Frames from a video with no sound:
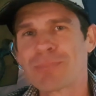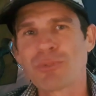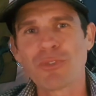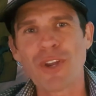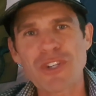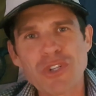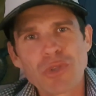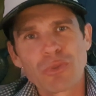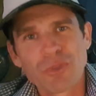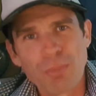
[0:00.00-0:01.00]

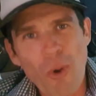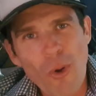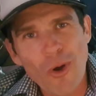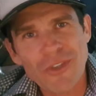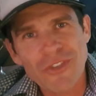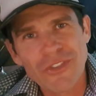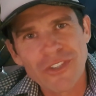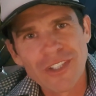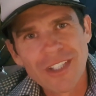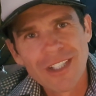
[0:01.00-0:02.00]
professional
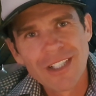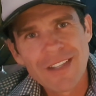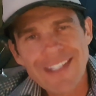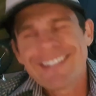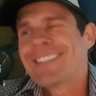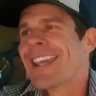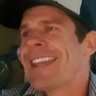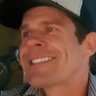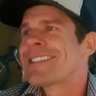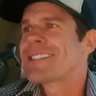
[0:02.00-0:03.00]
sports. This is
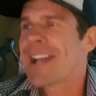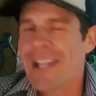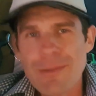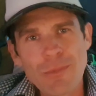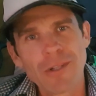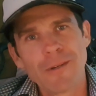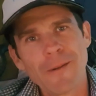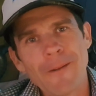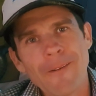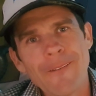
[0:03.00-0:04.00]
entertainment.
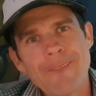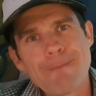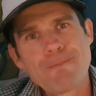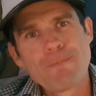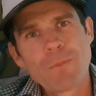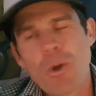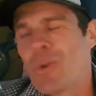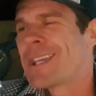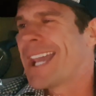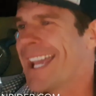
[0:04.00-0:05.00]
Who
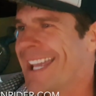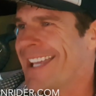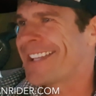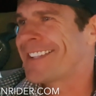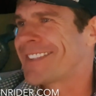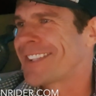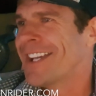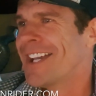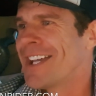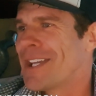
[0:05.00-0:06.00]
cares
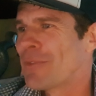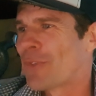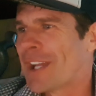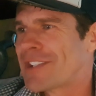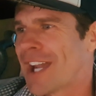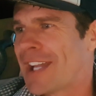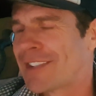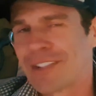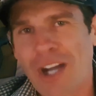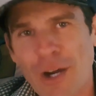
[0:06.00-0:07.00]
if they take
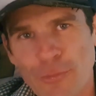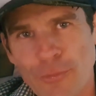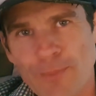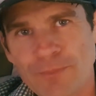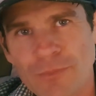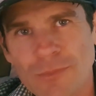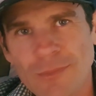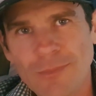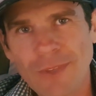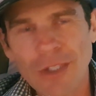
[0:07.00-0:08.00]
staff
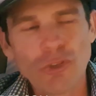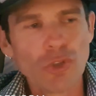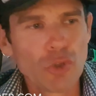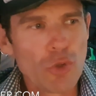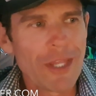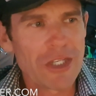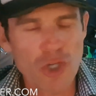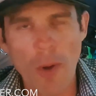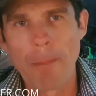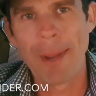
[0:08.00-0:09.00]
to do their
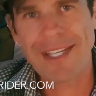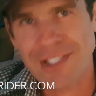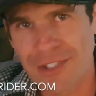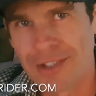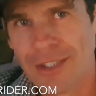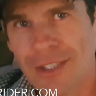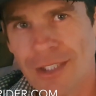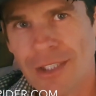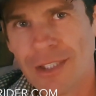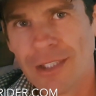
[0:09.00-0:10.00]
job better.
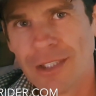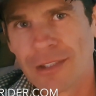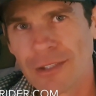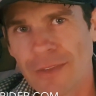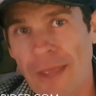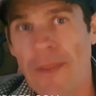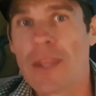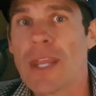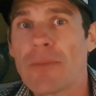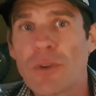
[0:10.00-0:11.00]
Uh, now, now,
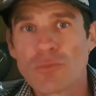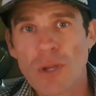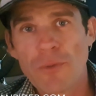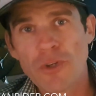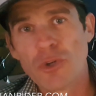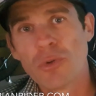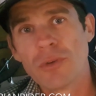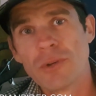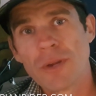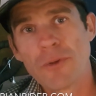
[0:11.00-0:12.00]
if you if you're
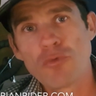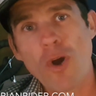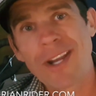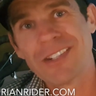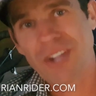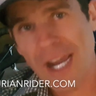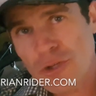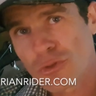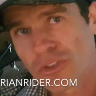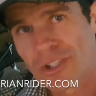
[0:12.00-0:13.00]
doing if you're riding
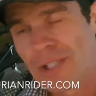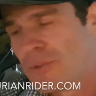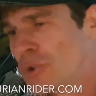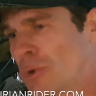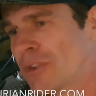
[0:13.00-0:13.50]
dangerously, if you're doing